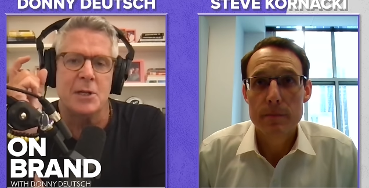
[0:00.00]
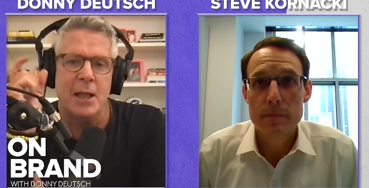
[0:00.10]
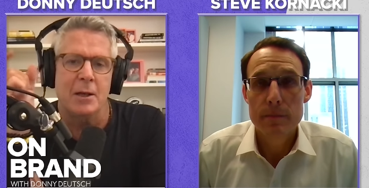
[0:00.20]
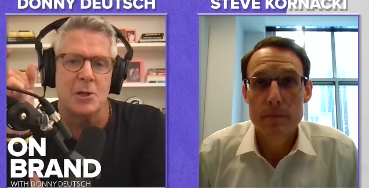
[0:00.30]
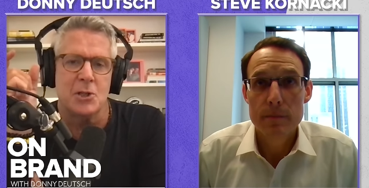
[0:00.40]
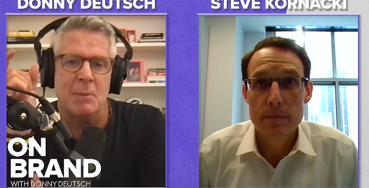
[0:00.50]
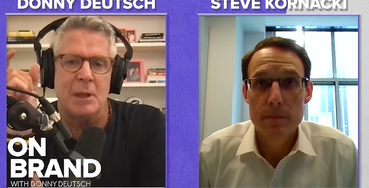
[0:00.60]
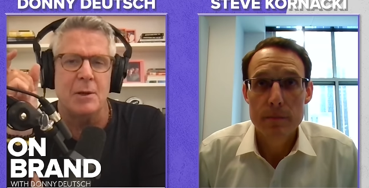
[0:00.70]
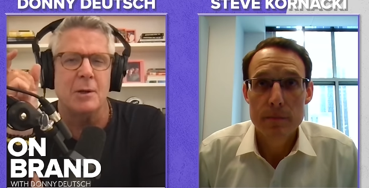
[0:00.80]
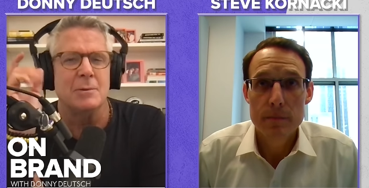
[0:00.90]
Speaker 1: telling us
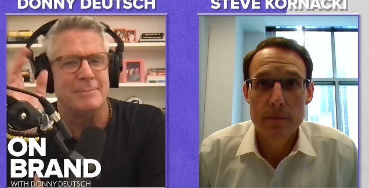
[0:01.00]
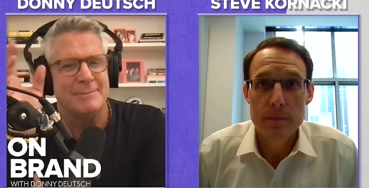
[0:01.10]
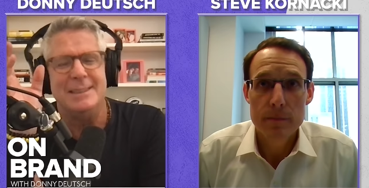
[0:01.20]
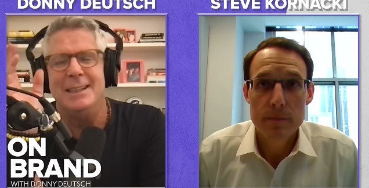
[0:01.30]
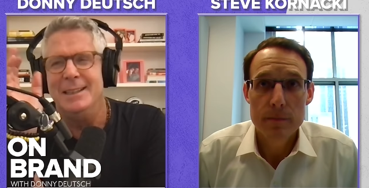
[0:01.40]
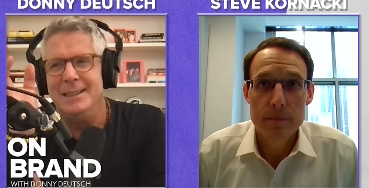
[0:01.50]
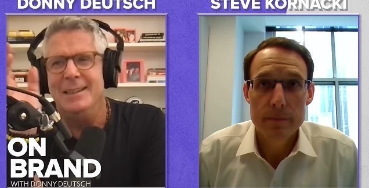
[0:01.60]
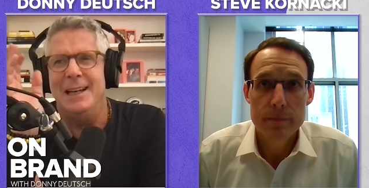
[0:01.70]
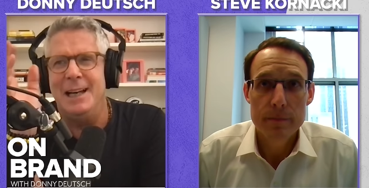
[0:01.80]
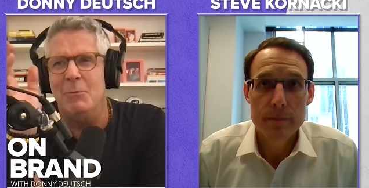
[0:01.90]
something that you go,
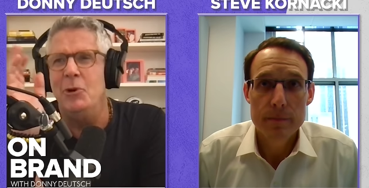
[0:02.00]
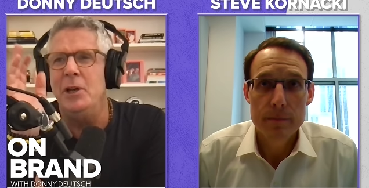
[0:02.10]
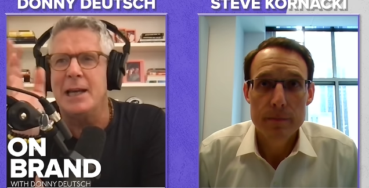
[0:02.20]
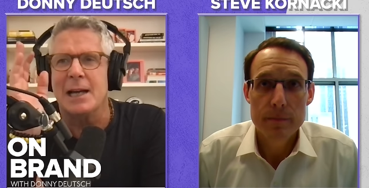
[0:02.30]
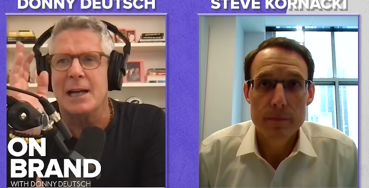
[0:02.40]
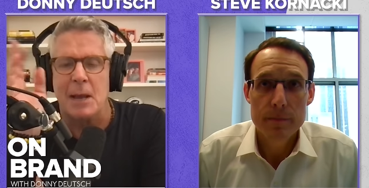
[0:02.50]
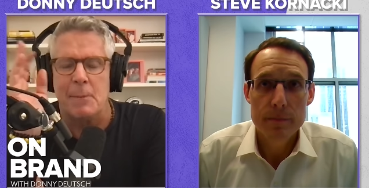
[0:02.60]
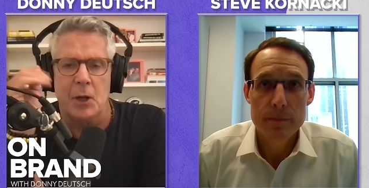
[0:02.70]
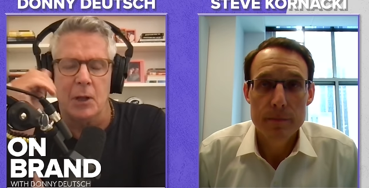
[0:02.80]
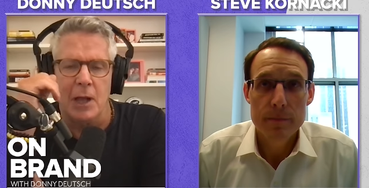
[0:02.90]
I have really got a
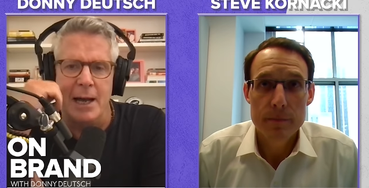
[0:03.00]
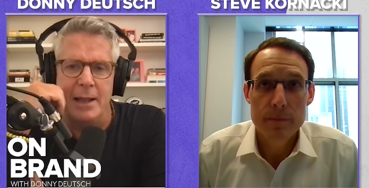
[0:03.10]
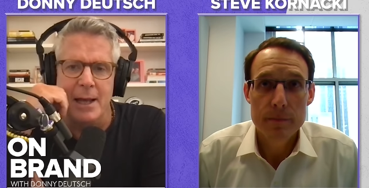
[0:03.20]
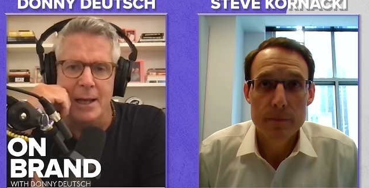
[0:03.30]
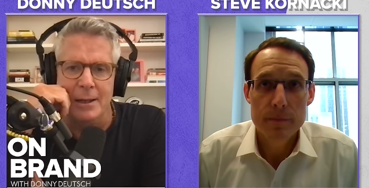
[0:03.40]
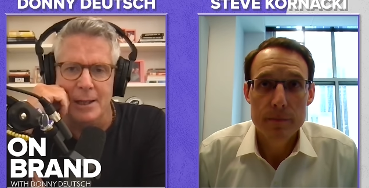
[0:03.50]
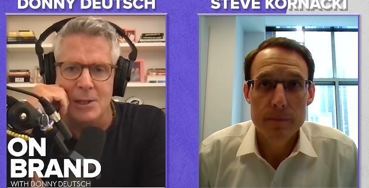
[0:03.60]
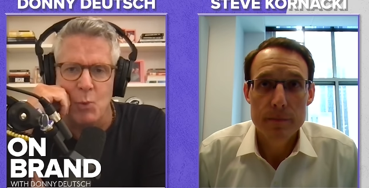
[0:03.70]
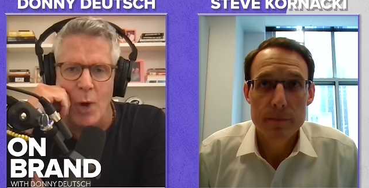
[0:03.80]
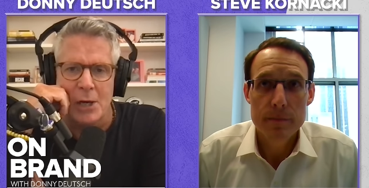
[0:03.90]
skeptical eye of that. Let,
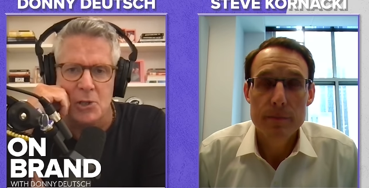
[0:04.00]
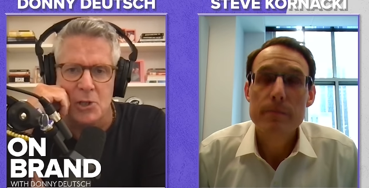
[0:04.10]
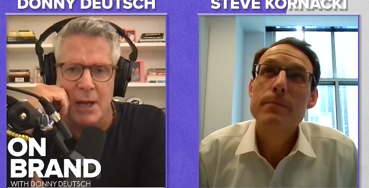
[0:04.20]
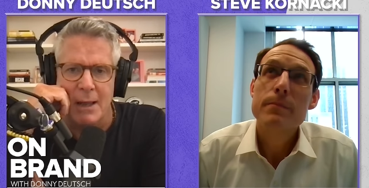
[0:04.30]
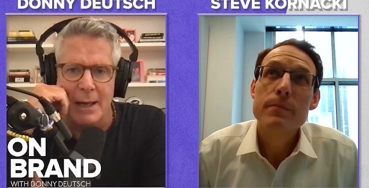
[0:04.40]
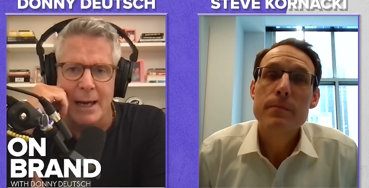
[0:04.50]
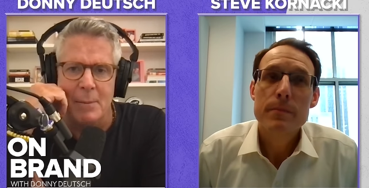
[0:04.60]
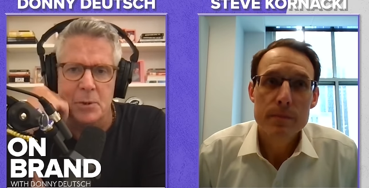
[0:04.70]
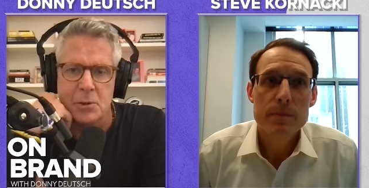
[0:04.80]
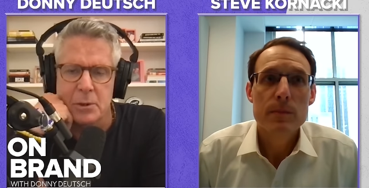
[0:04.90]
us watch and see how that
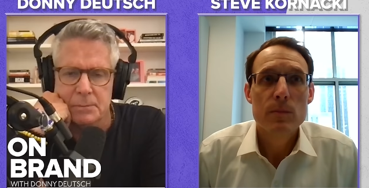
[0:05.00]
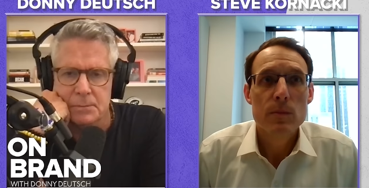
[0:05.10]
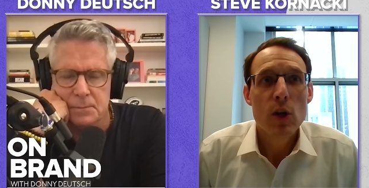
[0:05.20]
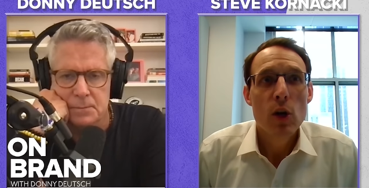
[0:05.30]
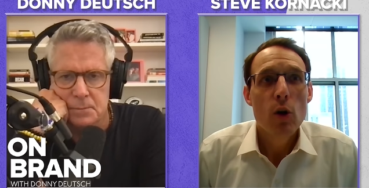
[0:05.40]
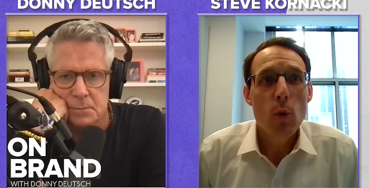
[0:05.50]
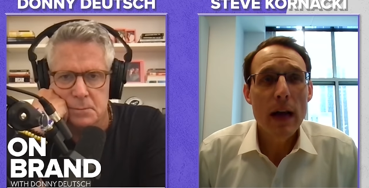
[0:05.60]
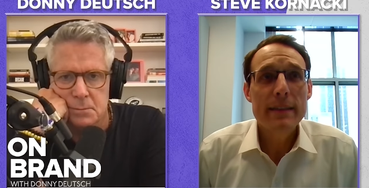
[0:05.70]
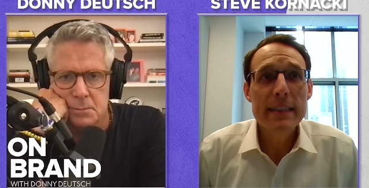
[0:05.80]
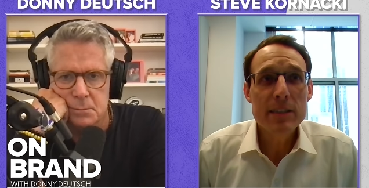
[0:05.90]
happens. Well,
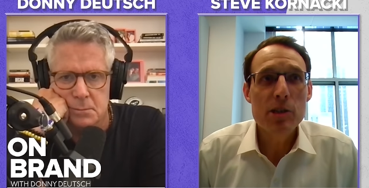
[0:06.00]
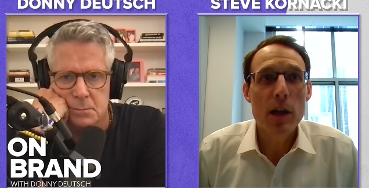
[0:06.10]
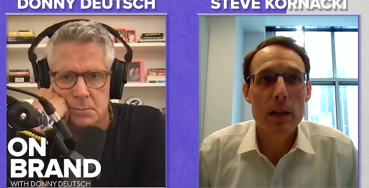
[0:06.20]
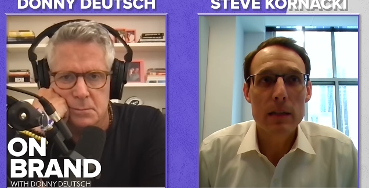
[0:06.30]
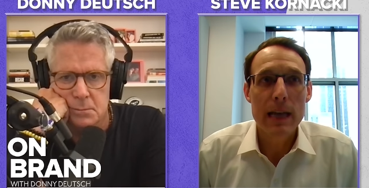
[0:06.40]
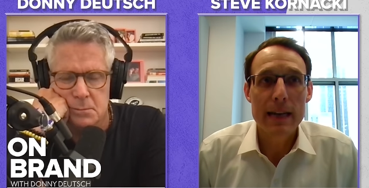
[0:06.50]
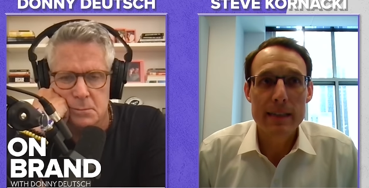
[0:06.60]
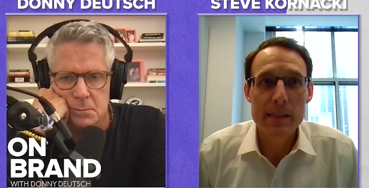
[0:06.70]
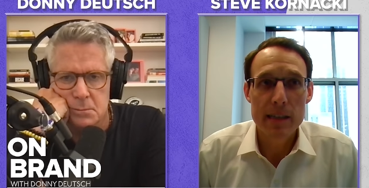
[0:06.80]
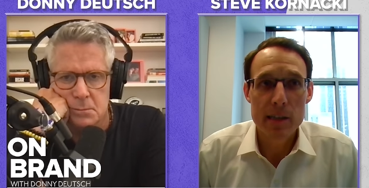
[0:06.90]
I think
Speaker 2: just a, a, lot of
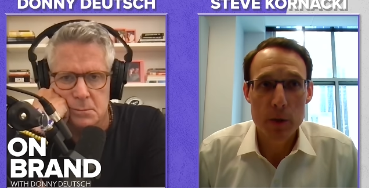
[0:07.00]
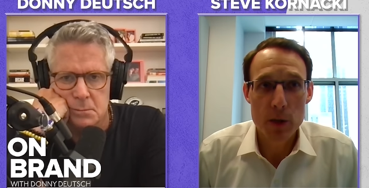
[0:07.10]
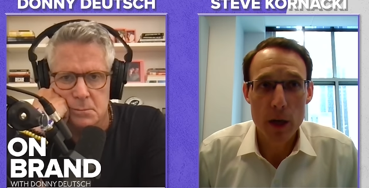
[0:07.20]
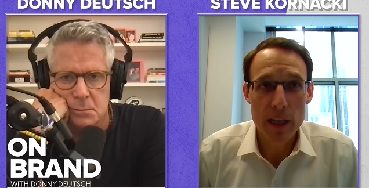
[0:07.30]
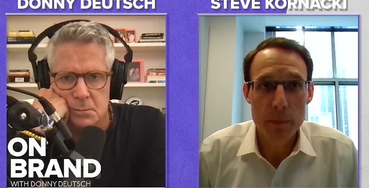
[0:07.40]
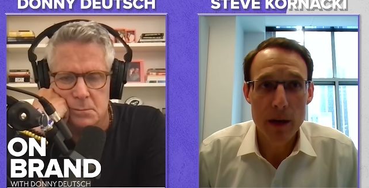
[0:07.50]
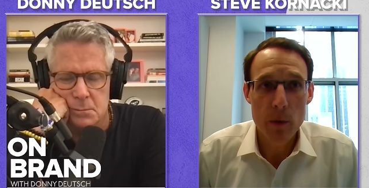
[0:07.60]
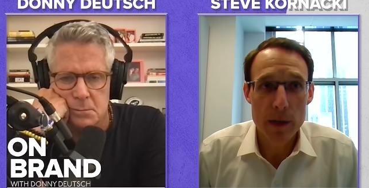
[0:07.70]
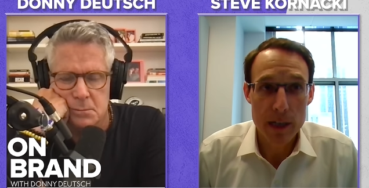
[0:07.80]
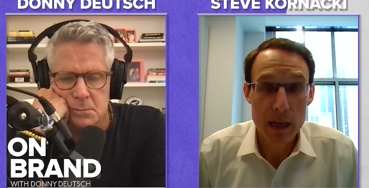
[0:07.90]
these things we're talking about
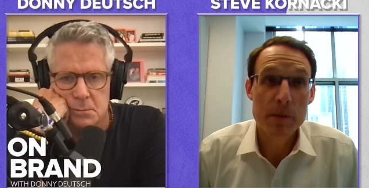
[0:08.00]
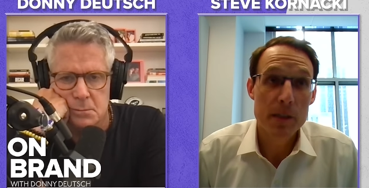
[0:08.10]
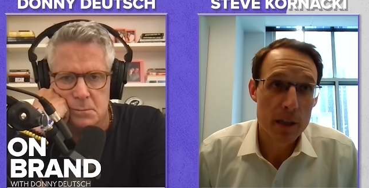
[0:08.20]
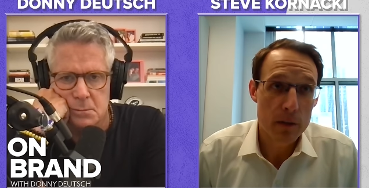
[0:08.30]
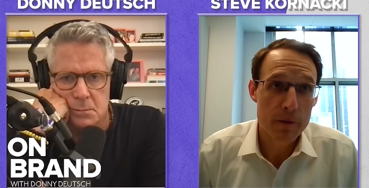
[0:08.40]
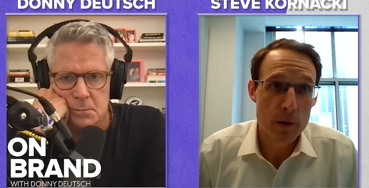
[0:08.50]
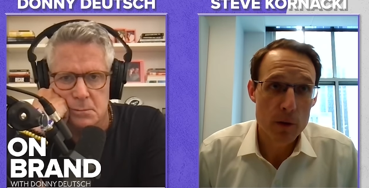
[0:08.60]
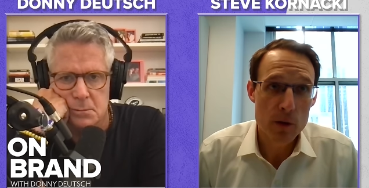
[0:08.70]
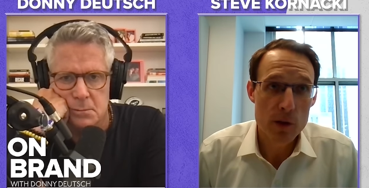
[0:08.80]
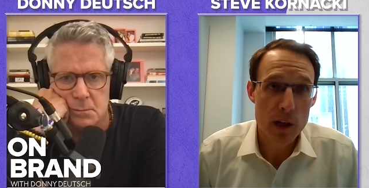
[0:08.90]
when it comes to young
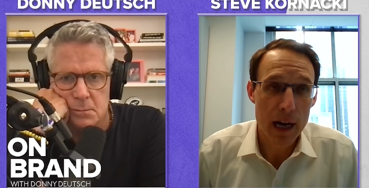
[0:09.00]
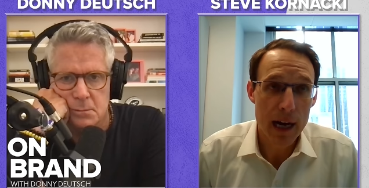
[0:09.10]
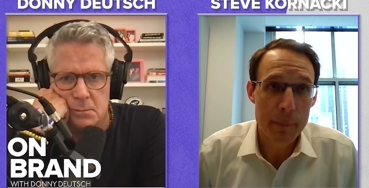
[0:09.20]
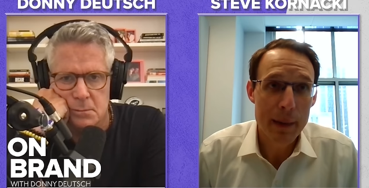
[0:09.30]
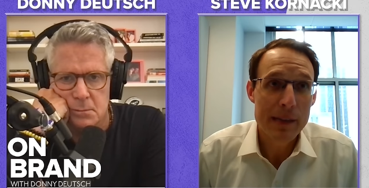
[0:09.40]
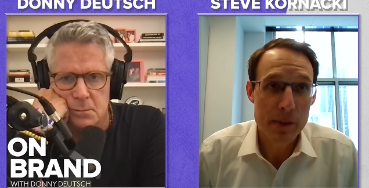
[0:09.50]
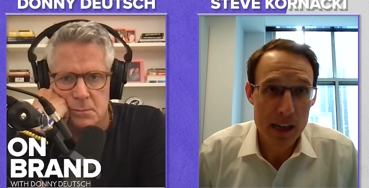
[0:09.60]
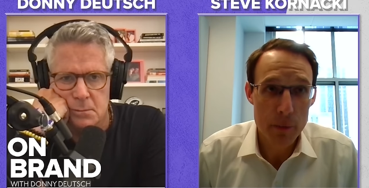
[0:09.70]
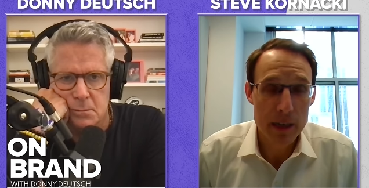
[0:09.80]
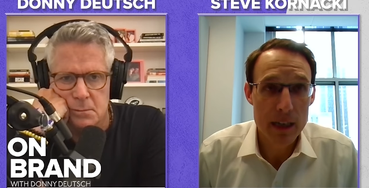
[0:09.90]
voters, um, as we
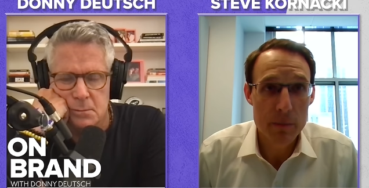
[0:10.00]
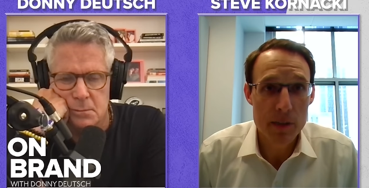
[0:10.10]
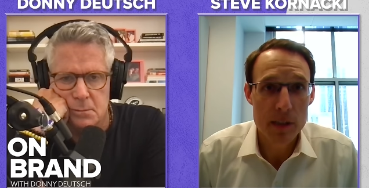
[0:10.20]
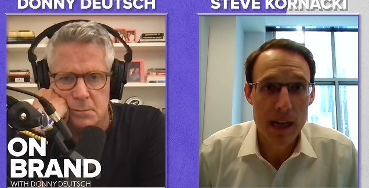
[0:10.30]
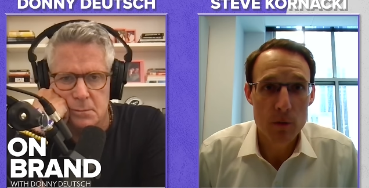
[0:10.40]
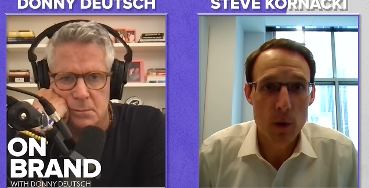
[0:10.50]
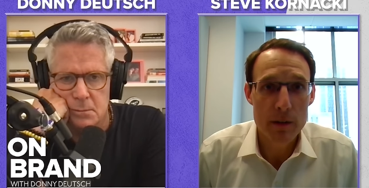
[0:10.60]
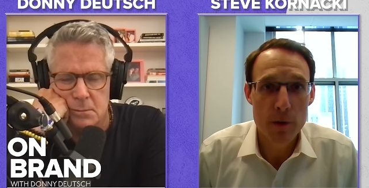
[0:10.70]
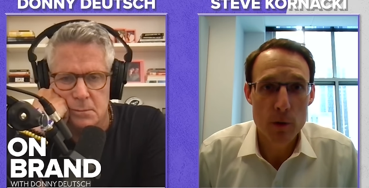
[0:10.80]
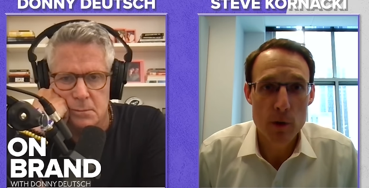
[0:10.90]
said, when it comes to non
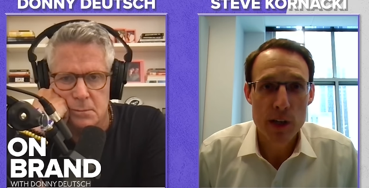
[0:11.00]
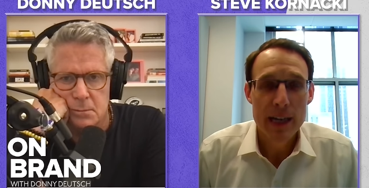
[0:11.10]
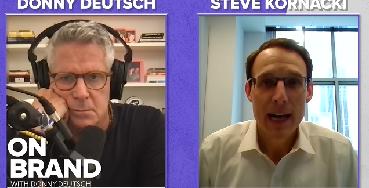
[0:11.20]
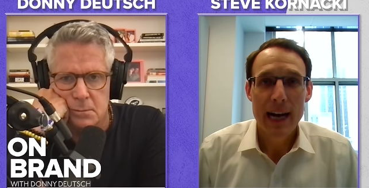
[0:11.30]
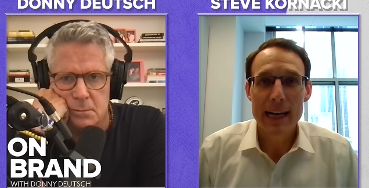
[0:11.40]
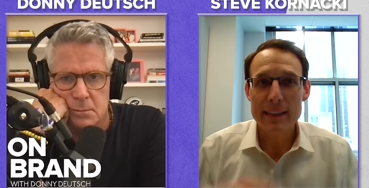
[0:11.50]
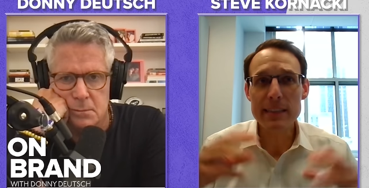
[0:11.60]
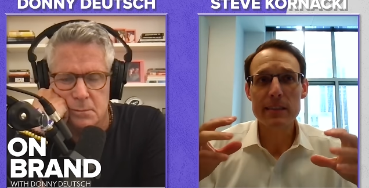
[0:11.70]
white voters, I, I, think the